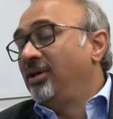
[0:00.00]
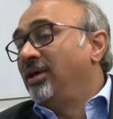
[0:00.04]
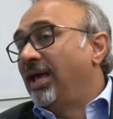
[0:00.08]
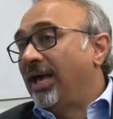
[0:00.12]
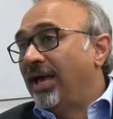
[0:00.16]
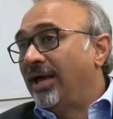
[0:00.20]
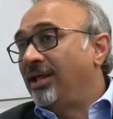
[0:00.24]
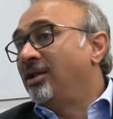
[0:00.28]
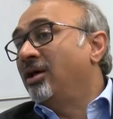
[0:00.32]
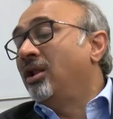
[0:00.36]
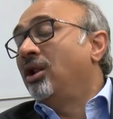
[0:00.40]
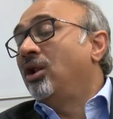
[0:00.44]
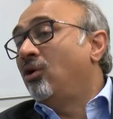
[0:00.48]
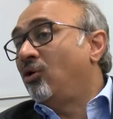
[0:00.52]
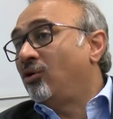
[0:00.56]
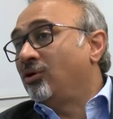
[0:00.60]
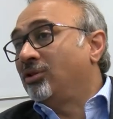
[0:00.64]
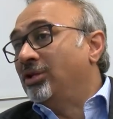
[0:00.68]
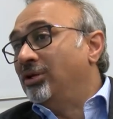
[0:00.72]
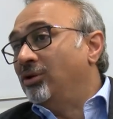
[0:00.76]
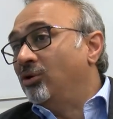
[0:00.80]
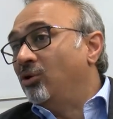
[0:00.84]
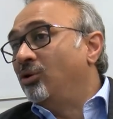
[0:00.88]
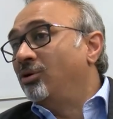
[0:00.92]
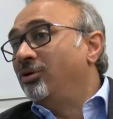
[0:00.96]
and unlock
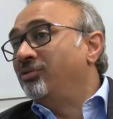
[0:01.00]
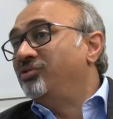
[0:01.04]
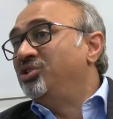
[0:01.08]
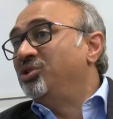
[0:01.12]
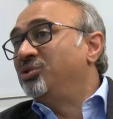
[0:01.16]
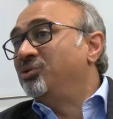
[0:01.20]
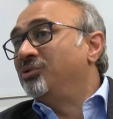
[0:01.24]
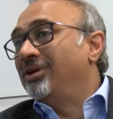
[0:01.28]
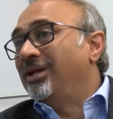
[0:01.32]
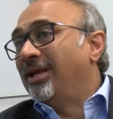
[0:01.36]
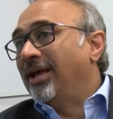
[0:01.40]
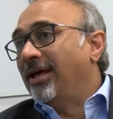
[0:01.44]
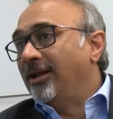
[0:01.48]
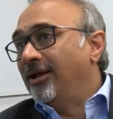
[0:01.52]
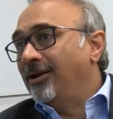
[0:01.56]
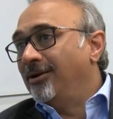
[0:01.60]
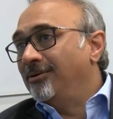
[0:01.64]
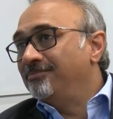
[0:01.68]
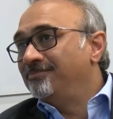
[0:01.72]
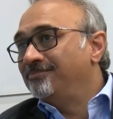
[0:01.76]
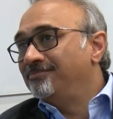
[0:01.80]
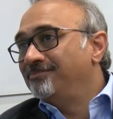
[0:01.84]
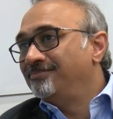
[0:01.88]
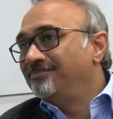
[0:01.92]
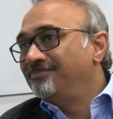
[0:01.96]
the door if she couldn't get in,
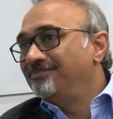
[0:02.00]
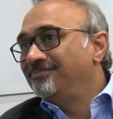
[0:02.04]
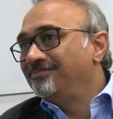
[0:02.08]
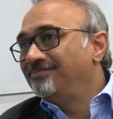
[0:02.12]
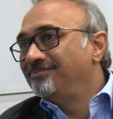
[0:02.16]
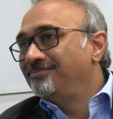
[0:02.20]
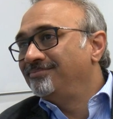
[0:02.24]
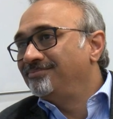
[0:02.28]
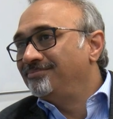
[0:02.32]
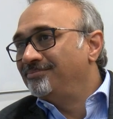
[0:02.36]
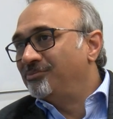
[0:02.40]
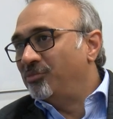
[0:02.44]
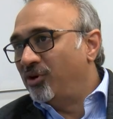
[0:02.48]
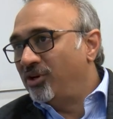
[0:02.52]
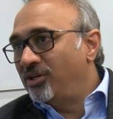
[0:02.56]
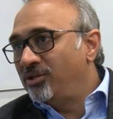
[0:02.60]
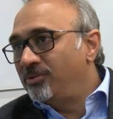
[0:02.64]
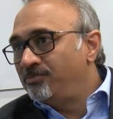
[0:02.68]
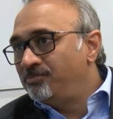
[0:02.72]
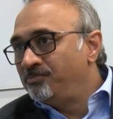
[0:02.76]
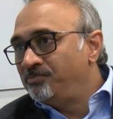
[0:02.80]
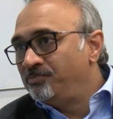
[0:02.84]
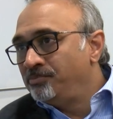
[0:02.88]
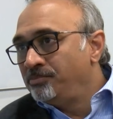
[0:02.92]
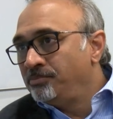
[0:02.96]
yeah. Right?
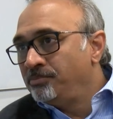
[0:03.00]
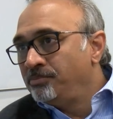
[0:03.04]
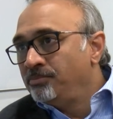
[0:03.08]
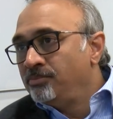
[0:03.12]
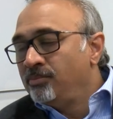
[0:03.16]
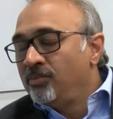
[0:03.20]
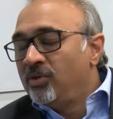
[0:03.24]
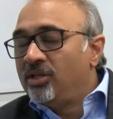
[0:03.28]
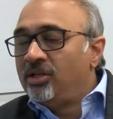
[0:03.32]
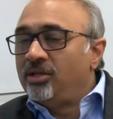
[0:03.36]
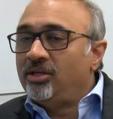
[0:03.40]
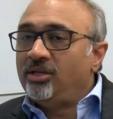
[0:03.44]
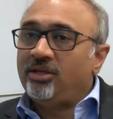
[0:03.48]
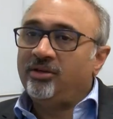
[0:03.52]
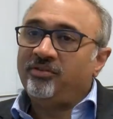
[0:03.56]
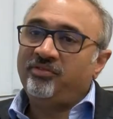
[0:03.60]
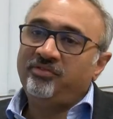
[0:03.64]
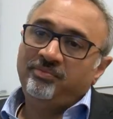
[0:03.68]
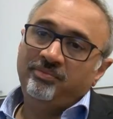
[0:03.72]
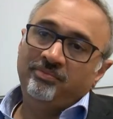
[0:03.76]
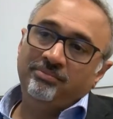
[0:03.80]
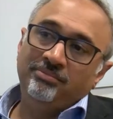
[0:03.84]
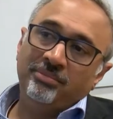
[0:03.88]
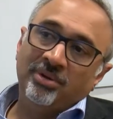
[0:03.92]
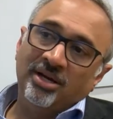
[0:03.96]
Yeah. If
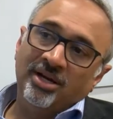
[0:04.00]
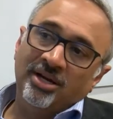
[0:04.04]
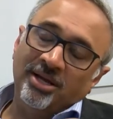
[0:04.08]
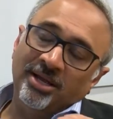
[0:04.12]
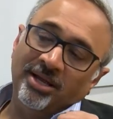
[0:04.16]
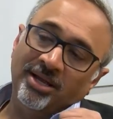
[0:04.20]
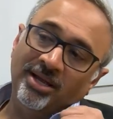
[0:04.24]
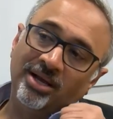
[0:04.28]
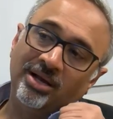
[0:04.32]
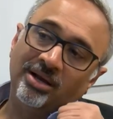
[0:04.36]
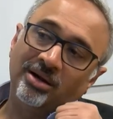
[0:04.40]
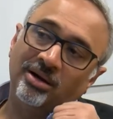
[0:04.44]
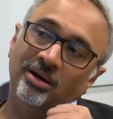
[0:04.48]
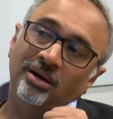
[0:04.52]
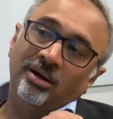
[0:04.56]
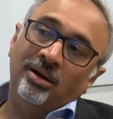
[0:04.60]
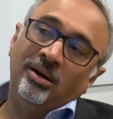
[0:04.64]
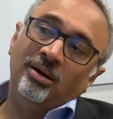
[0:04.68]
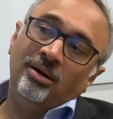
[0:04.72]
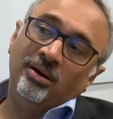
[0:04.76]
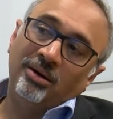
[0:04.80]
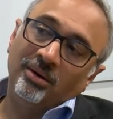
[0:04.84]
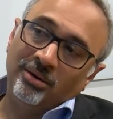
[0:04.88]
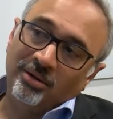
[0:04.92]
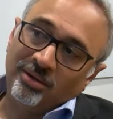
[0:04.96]
my
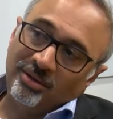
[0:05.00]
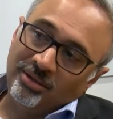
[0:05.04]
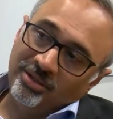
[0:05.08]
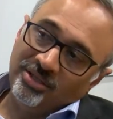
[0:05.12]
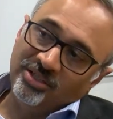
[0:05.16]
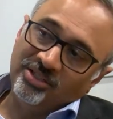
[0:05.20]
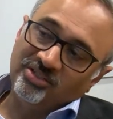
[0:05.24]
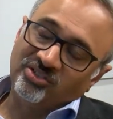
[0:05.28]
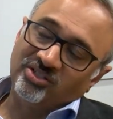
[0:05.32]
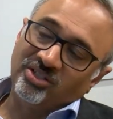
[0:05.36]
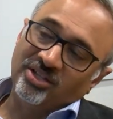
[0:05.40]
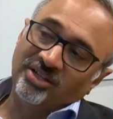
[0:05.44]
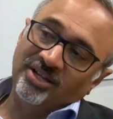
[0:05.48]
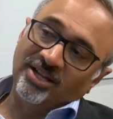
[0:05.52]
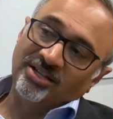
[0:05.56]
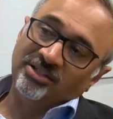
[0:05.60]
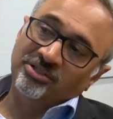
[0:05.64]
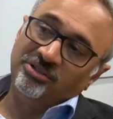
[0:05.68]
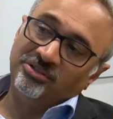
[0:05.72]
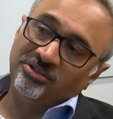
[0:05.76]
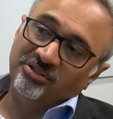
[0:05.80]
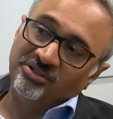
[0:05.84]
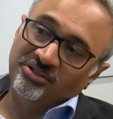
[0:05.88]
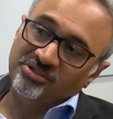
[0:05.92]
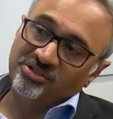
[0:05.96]
car is
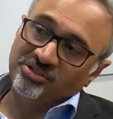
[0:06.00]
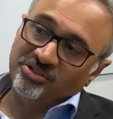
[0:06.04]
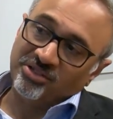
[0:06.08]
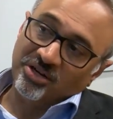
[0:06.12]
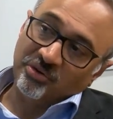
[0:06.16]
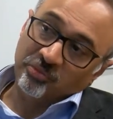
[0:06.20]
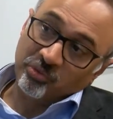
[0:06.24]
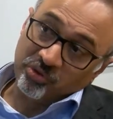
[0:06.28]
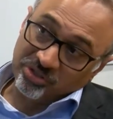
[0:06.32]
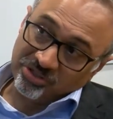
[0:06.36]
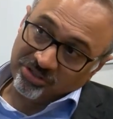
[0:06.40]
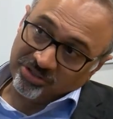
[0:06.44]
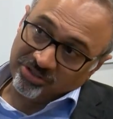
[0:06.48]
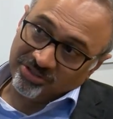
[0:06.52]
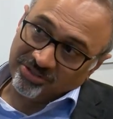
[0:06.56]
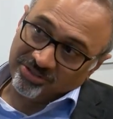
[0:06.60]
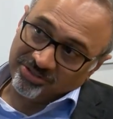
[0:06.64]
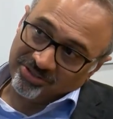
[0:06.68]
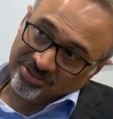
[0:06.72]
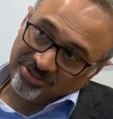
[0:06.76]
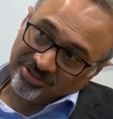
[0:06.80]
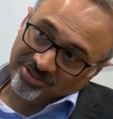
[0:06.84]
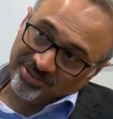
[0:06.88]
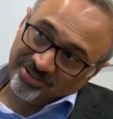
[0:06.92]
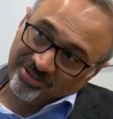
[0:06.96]
connected to the internet, which it
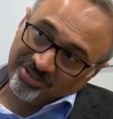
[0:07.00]
is,